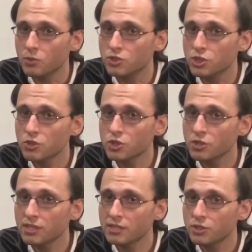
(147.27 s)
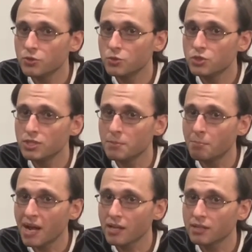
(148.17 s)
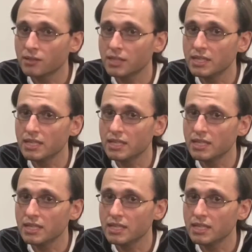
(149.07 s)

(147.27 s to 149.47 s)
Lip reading: usually used symbolically